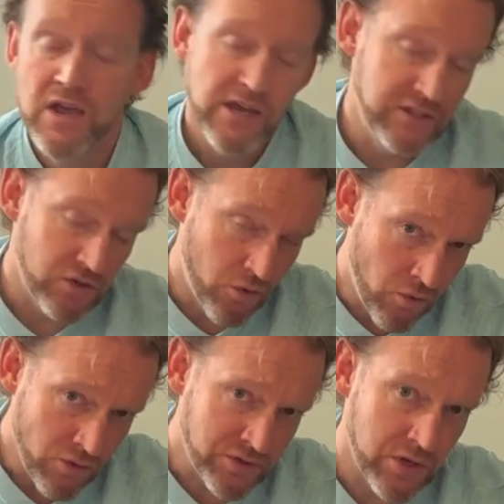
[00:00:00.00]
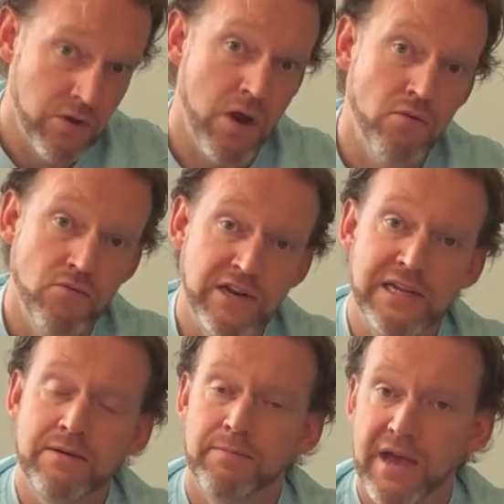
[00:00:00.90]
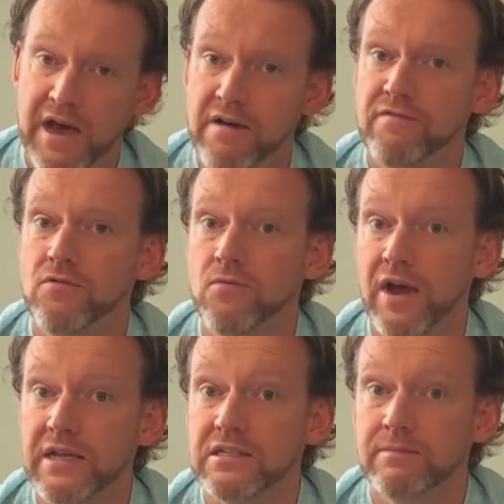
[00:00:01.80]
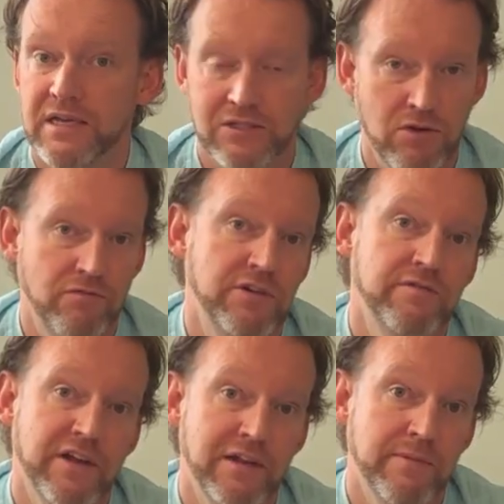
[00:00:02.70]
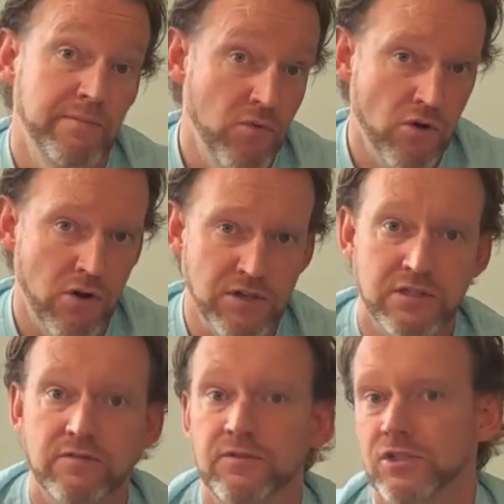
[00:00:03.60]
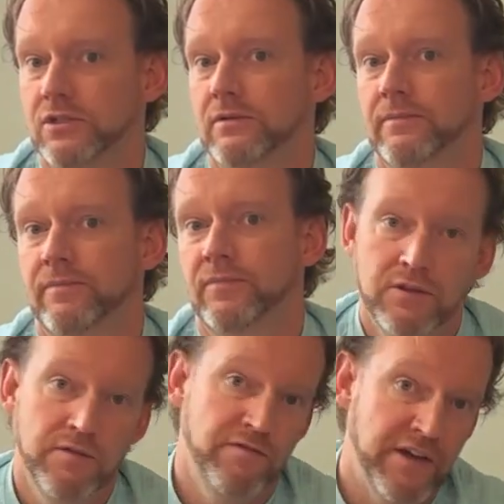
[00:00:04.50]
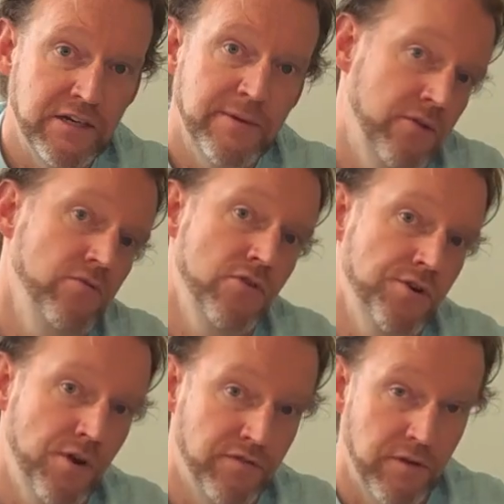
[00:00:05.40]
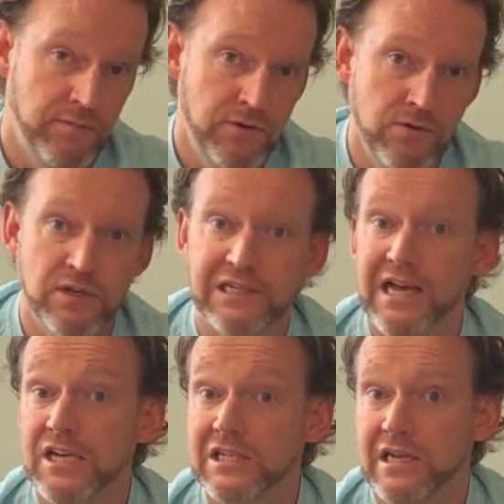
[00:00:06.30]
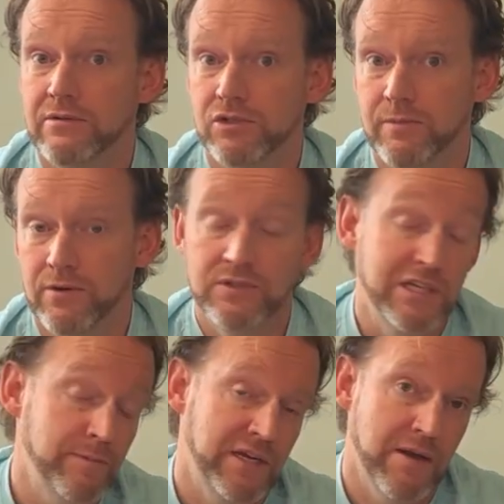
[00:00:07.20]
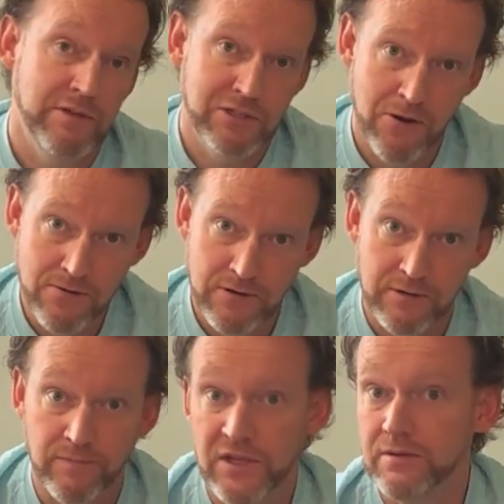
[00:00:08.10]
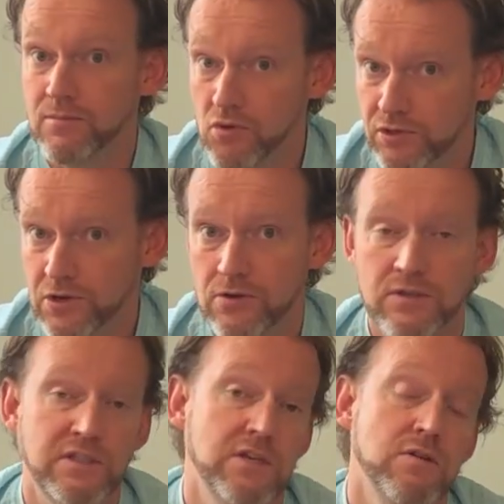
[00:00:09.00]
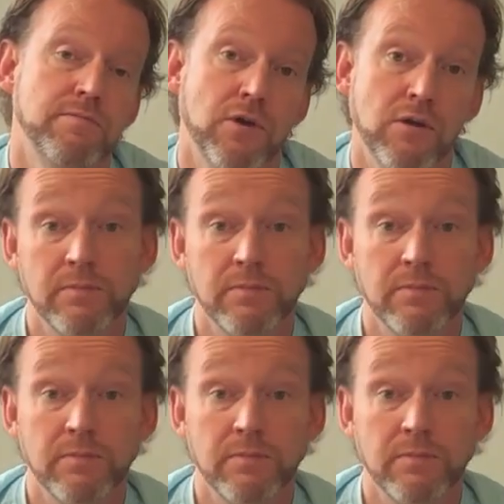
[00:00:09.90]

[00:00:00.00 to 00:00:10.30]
It's also a really powerful way to make software development more cost efficient. The fundamental unit of compute in large language models has become a token, and the more tokens that you burn,